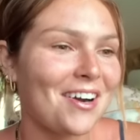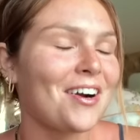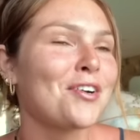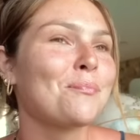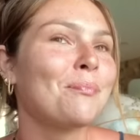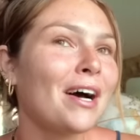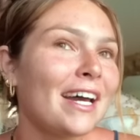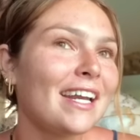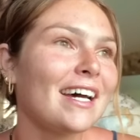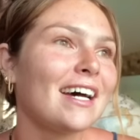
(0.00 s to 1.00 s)
hard,
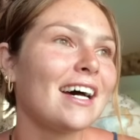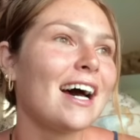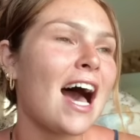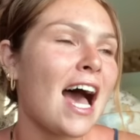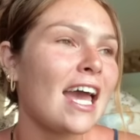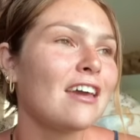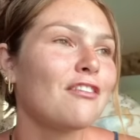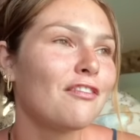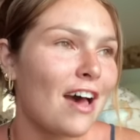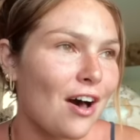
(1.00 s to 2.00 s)
but I
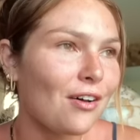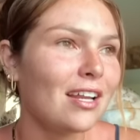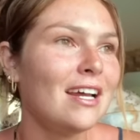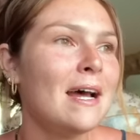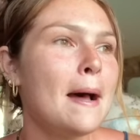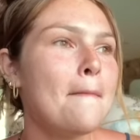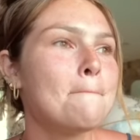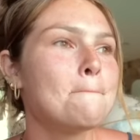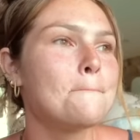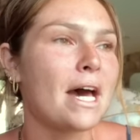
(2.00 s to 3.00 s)
felt
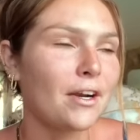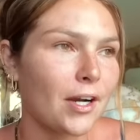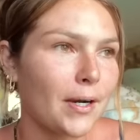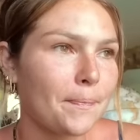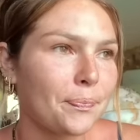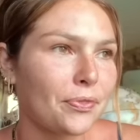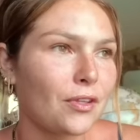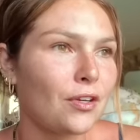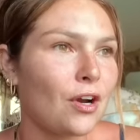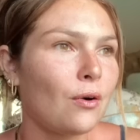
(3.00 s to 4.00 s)
better,
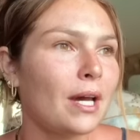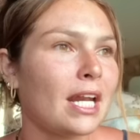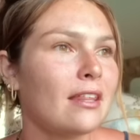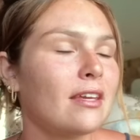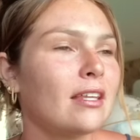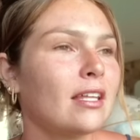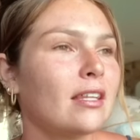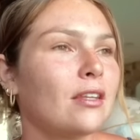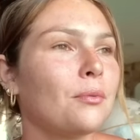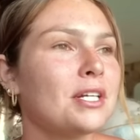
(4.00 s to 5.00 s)
And I think
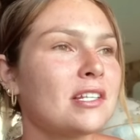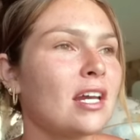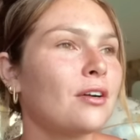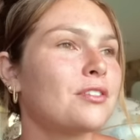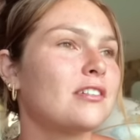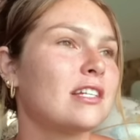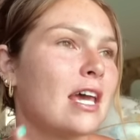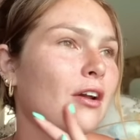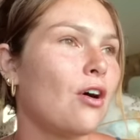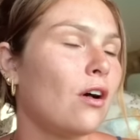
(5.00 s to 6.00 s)
that the reason I go to
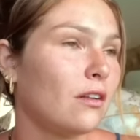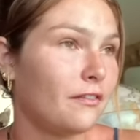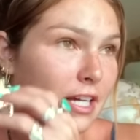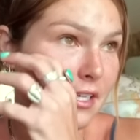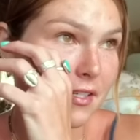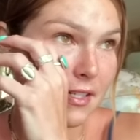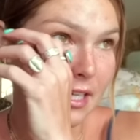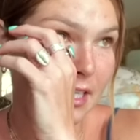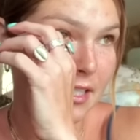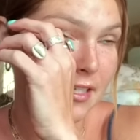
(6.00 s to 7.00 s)
say all of this
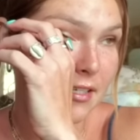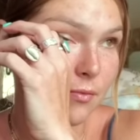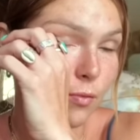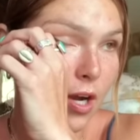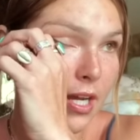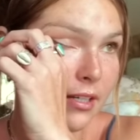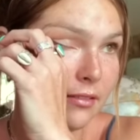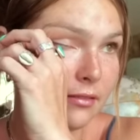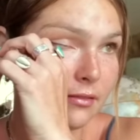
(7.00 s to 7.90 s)
is, one,